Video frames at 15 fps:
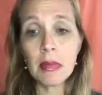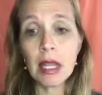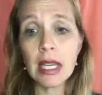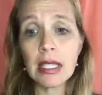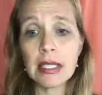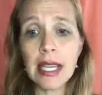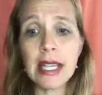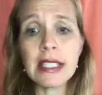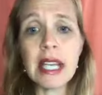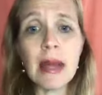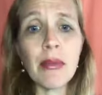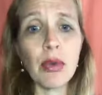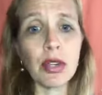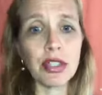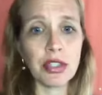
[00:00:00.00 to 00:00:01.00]
a daytime
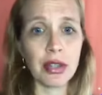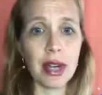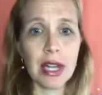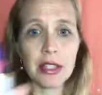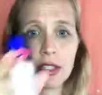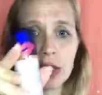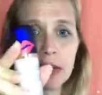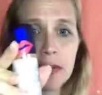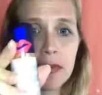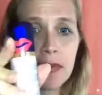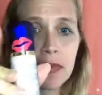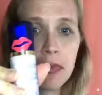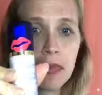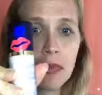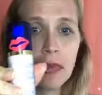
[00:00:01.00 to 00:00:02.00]
moisturizer
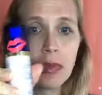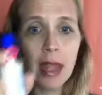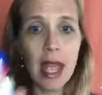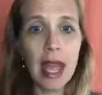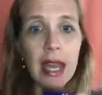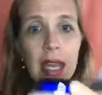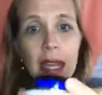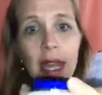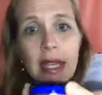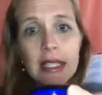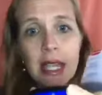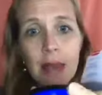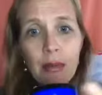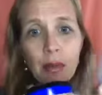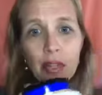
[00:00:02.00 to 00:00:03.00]
and a
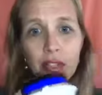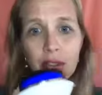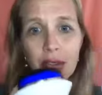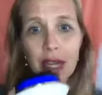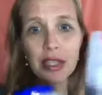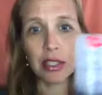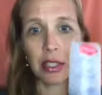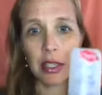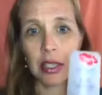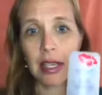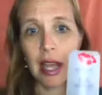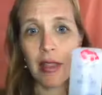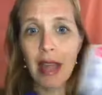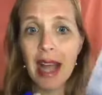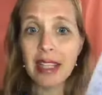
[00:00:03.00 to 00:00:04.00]
nighttime moisturizer.
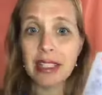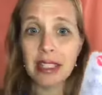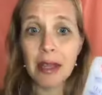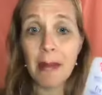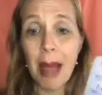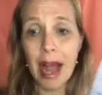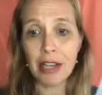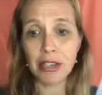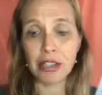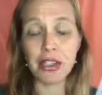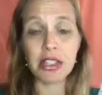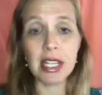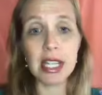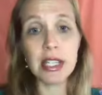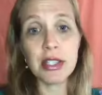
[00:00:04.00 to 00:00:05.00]
Now that's to match your
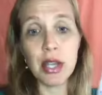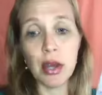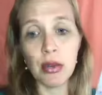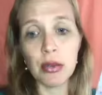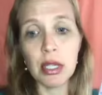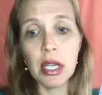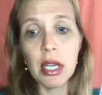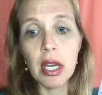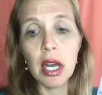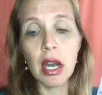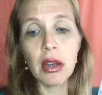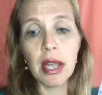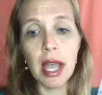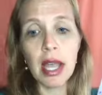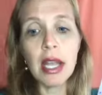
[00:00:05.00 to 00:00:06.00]
skin tone,
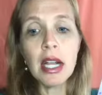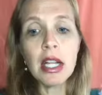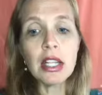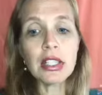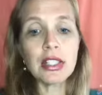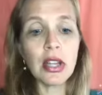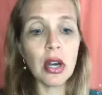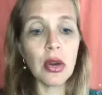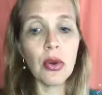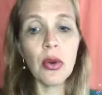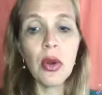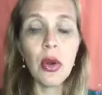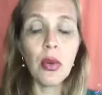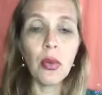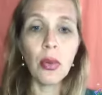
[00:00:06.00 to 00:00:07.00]
okay? So
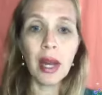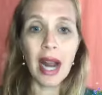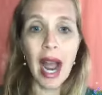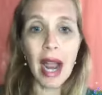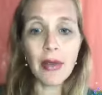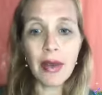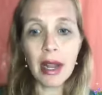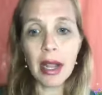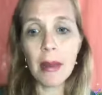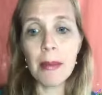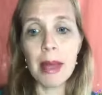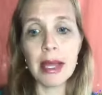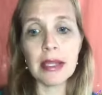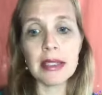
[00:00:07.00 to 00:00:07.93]
what I recommend